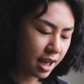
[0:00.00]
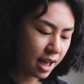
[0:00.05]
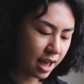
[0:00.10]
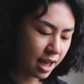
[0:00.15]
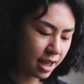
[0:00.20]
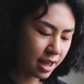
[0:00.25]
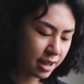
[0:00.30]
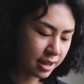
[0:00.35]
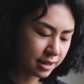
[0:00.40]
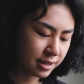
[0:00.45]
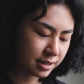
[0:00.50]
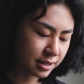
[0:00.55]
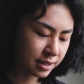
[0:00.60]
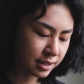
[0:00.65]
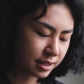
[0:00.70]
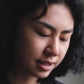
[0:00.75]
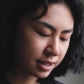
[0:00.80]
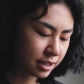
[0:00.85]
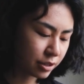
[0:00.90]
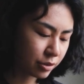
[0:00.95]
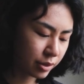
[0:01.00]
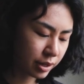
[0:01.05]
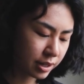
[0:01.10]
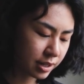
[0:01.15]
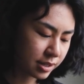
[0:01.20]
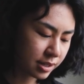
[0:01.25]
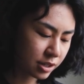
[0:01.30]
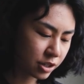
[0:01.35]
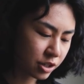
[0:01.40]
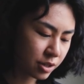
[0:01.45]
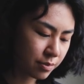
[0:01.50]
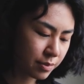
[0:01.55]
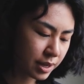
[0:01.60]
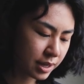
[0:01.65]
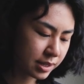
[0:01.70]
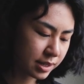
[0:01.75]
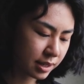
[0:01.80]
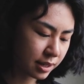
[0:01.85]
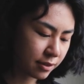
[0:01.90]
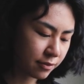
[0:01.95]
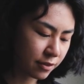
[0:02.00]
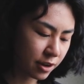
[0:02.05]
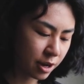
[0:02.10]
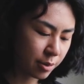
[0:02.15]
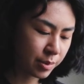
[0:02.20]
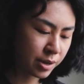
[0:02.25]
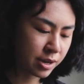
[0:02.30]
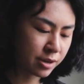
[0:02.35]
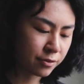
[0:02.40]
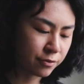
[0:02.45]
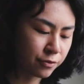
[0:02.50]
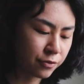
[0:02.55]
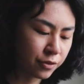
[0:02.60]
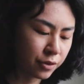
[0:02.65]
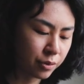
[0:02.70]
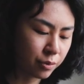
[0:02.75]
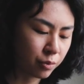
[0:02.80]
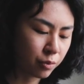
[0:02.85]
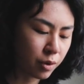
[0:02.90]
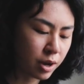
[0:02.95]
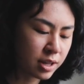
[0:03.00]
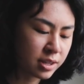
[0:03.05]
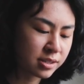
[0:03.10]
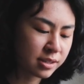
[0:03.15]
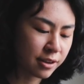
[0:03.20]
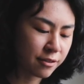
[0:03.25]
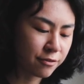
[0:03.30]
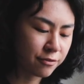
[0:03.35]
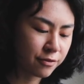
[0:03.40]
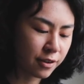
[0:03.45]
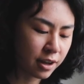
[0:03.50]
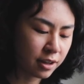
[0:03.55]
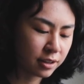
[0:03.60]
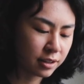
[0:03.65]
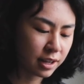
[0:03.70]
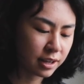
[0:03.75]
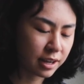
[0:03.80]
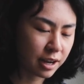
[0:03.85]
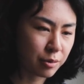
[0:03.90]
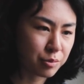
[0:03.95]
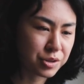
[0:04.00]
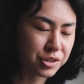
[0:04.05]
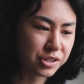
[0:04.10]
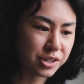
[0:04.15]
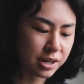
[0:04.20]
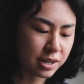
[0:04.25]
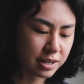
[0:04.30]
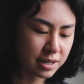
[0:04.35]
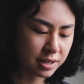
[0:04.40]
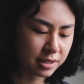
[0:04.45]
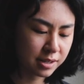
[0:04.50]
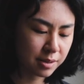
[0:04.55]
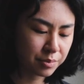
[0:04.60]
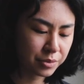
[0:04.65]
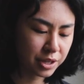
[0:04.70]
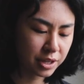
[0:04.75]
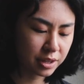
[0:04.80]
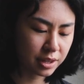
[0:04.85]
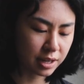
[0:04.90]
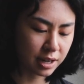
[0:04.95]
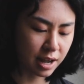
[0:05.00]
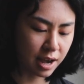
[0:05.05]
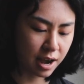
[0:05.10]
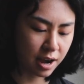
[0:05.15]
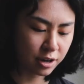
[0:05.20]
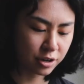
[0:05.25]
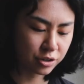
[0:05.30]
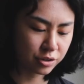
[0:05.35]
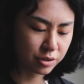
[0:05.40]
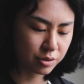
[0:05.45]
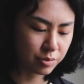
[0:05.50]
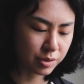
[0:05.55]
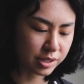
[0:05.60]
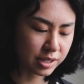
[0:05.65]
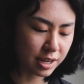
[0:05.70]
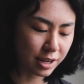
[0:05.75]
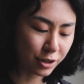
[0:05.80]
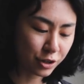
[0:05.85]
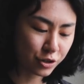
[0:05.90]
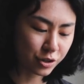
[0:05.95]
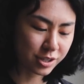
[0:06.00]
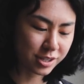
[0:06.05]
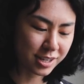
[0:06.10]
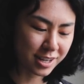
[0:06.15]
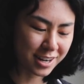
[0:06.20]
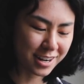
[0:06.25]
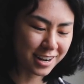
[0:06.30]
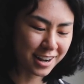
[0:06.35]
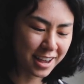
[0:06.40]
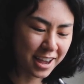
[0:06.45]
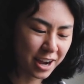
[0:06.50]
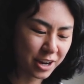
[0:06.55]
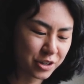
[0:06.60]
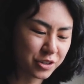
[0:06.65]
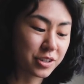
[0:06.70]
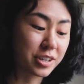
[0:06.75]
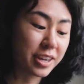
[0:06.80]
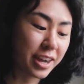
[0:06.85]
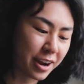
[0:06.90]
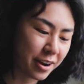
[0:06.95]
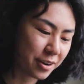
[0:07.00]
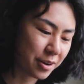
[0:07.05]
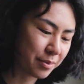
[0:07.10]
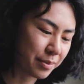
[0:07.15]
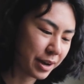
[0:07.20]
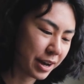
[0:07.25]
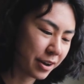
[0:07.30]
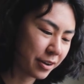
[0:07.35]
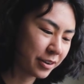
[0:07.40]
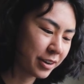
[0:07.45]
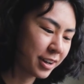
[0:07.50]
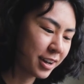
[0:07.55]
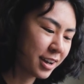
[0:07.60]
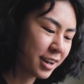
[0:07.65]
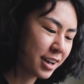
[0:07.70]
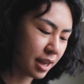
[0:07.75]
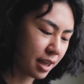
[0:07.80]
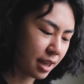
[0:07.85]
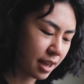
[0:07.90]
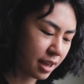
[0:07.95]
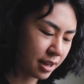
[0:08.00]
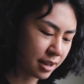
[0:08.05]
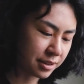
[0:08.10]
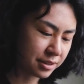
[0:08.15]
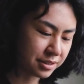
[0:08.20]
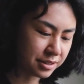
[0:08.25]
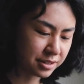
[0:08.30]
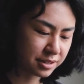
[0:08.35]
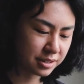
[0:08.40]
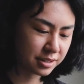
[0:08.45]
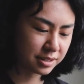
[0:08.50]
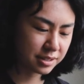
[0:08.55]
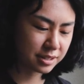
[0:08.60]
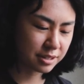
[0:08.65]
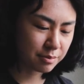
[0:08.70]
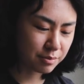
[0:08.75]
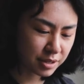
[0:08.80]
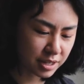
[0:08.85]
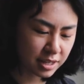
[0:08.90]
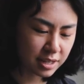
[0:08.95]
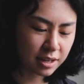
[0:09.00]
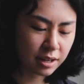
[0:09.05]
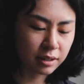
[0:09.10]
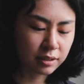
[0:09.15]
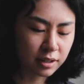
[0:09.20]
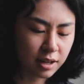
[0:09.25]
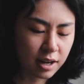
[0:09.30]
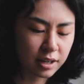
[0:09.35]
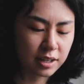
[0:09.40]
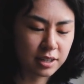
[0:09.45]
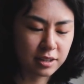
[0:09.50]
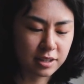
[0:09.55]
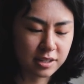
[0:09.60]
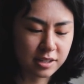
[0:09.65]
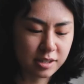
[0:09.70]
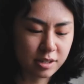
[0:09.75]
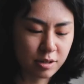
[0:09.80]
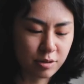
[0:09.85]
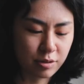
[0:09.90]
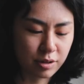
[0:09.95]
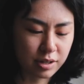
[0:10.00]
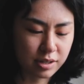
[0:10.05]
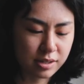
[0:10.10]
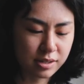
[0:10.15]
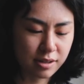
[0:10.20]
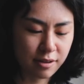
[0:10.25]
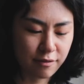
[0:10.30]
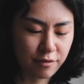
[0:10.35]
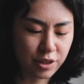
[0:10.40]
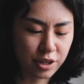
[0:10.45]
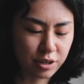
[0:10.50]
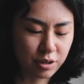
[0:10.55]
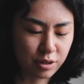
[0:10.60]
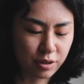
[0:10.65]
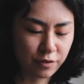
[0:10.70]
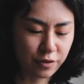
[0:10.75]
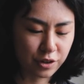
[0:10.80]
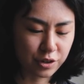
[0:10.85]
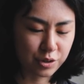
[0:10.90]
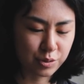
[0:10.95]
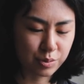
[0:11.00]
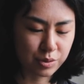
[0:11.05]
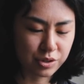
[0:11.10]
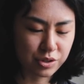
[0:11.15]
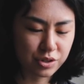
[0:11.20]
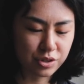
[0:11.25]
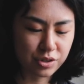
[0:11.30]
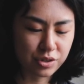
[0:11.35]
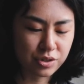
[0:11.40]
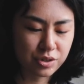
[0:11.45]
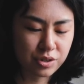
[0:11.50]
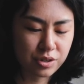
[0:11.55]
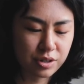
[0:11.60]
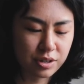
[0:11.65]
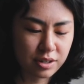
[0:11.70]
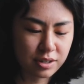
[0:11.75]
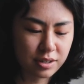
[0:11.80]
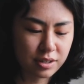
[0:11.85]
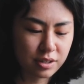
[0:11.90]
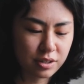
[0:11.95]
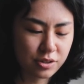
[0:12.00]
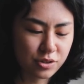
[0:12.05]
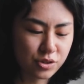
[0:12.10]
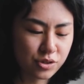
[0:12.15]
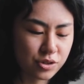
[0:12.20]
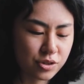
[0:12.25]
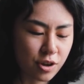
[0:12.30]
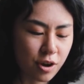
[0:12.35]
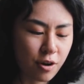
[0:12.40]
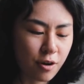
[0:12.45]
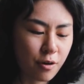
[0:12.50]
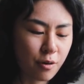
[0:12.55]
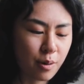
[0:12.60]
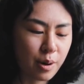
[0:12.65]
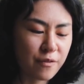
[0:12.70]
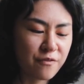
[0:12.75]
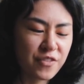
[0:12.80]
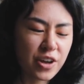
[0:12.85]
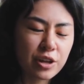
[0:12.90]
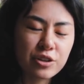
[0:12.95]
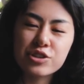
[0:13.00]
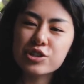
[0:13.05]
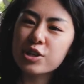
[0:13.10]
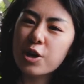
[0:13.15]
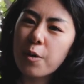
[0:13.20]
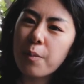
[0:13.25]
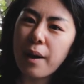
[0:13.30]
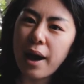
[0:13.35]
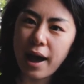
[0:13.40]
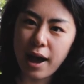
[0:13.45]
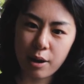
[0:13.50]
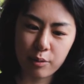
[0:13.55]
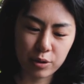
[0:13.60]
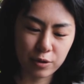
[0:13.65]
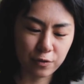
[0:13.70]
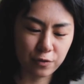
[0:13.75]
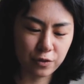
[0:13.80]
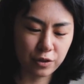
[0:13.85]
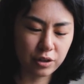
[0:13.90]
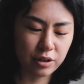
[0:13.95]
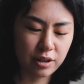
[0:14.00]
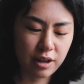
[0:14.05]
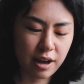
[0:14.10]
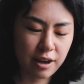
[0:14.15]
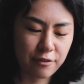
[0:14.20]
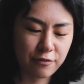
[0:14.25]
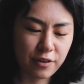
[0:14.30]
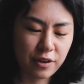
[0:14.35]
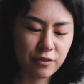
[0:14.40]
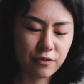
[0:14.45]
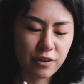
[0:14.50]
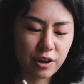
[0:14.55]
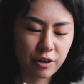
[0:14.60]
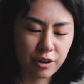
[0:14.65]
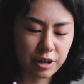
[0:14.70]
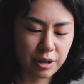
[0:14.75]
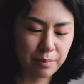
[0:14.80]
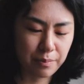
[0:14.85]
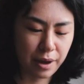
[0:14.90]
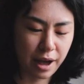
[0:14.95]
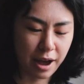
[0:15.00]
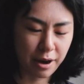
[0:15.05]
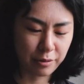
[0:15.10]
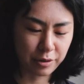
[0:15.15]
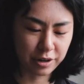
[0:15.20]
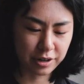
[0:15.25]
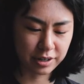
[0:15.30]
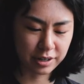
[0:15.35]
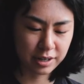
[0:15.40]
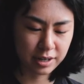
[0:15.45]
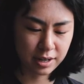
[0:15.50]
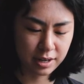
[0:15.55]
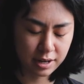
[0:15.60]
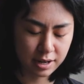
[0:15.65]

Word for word: and he created such an amazing environment. And for once I felt like I was studying something that I actually was interested in, I actually cared about. And to me, unlocking the secrets of the universe was just so, it felt so powerful. I felt very empowered.